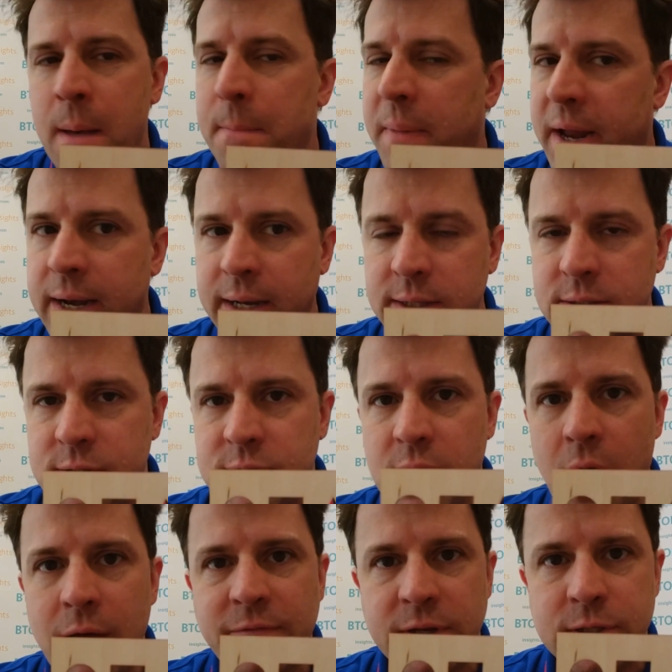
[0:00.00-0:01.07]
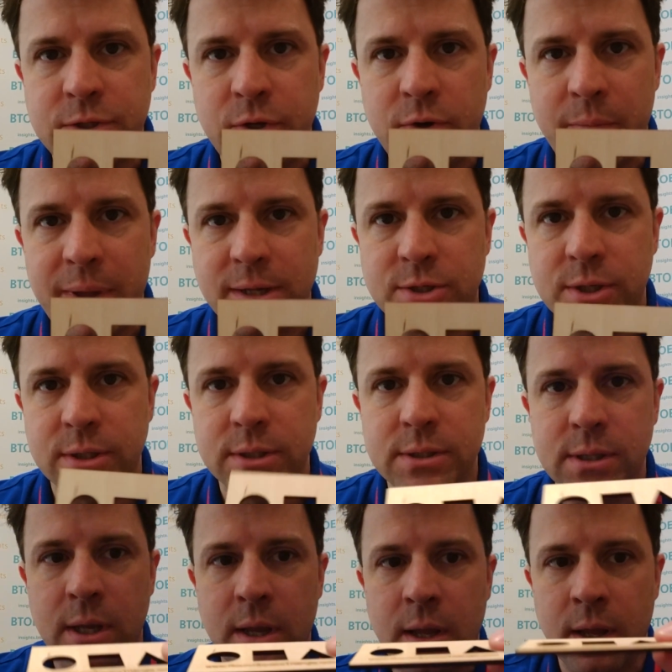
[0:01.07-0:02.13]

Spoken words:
But I didn't solve it in 2 dimensions.